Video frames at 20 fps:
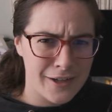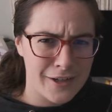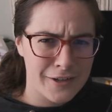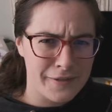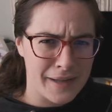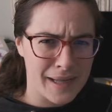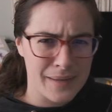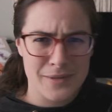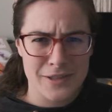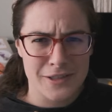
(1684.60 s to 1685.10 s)
it off
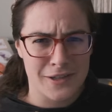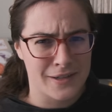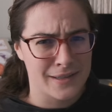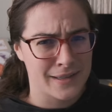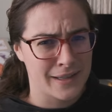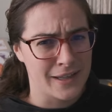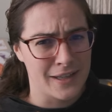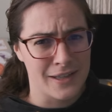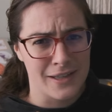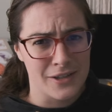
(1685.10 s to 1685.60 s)
Amazon
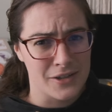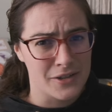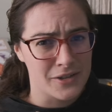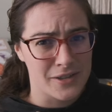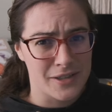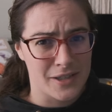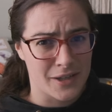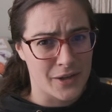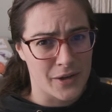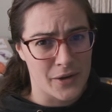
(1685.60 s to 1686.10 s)
like
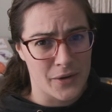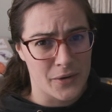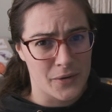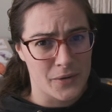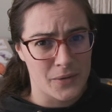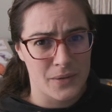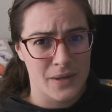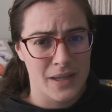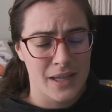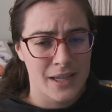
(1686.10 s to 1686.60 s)
years
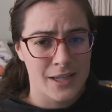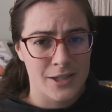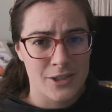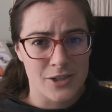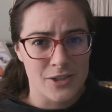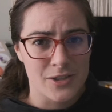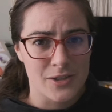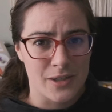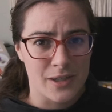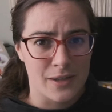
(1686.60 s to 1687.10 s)
ago,
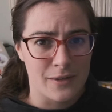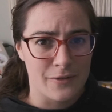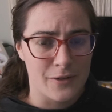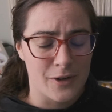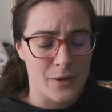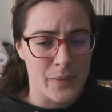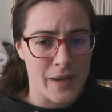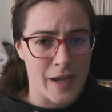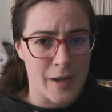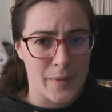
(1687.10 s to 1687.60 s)
just looking for
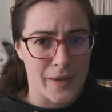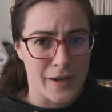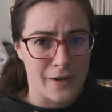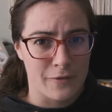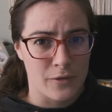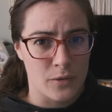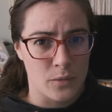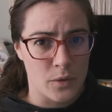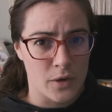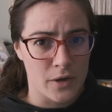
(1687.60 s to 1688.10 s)
a backpack
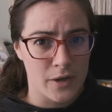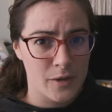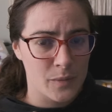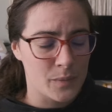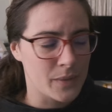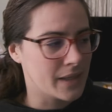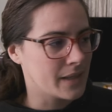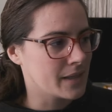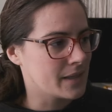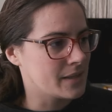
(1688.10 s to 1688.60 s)
for work
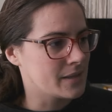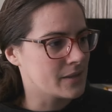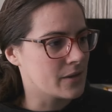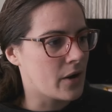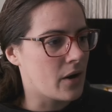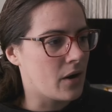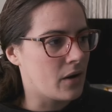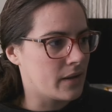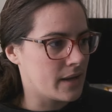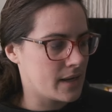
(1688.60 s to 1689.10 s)
because
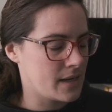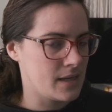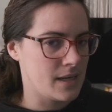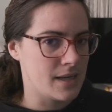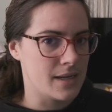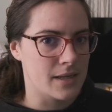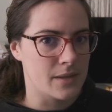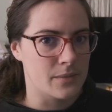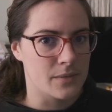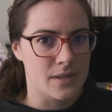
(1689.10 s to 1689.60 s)
all I
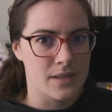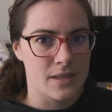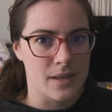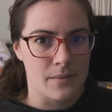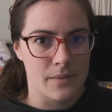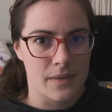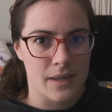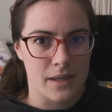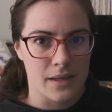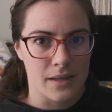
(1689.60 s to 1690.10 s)
needed was
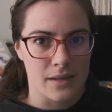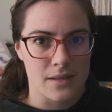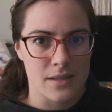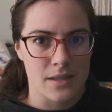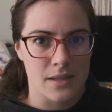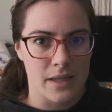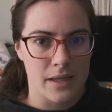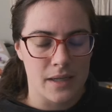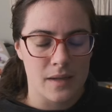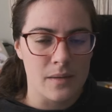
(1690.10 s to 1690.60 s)
something
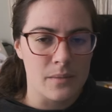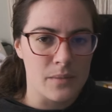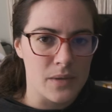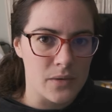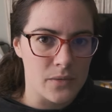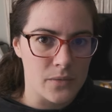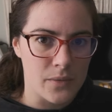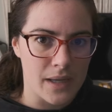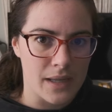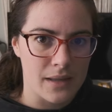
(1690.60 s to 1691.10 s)
to like
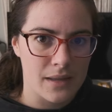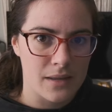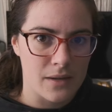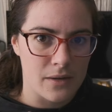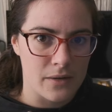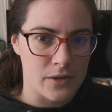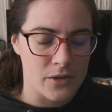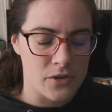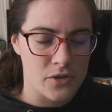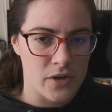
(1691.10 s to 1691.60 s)
commute with
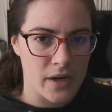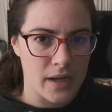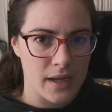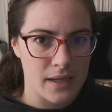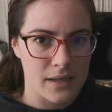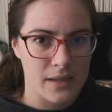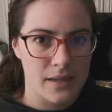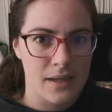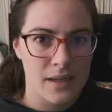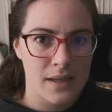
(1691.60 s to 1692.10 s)
on the
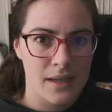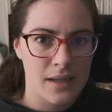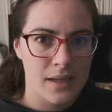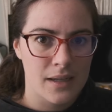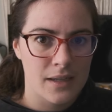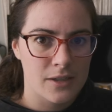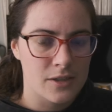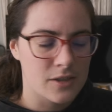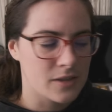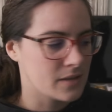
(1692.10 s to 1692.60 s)
train,
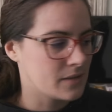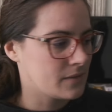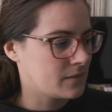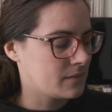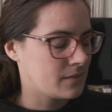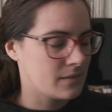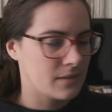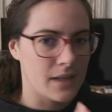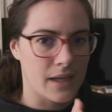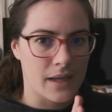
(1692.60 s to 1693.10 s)
just
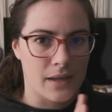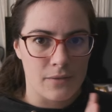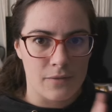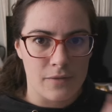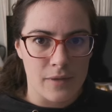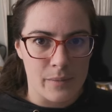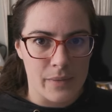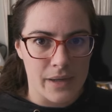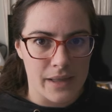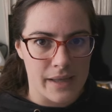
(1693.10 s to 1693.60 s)
that can
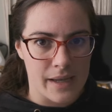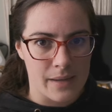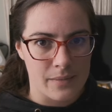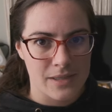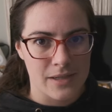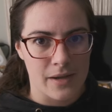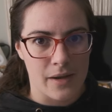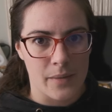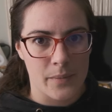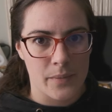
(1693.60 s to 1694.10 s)
fit my
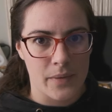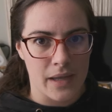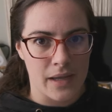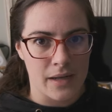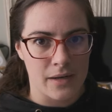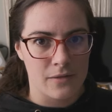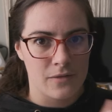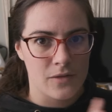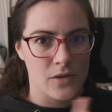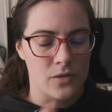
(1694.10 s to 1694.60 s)
laptop
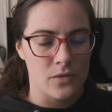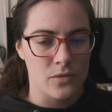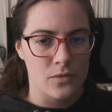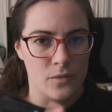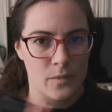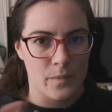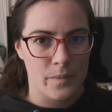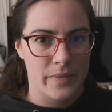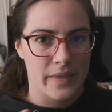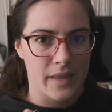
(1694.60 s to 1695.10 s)
and a
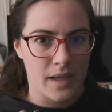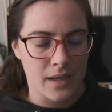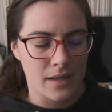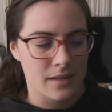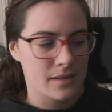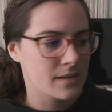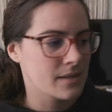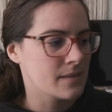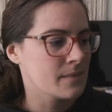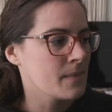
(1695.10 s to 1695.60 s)
few
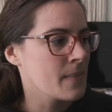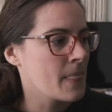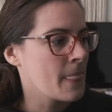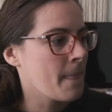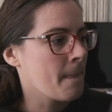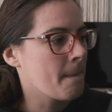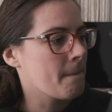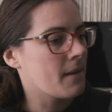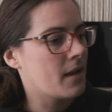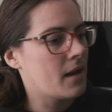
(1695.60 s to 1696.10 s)
things.
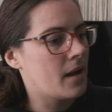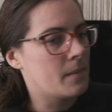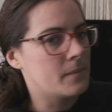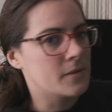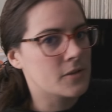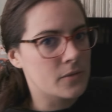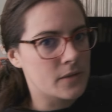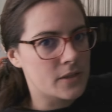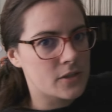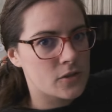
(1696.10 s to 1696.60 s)
Um,
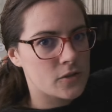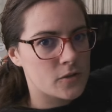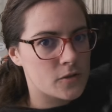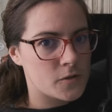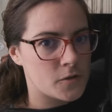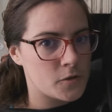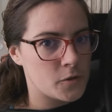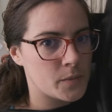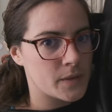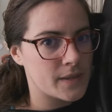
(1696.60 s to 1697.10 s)
so it's
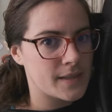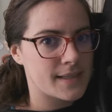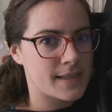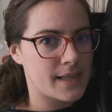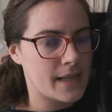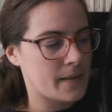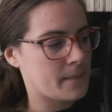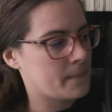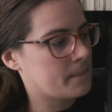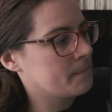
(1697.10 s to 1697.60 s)
super
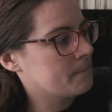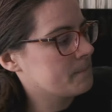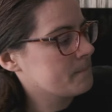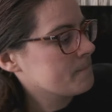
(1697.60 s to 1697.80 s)
slim.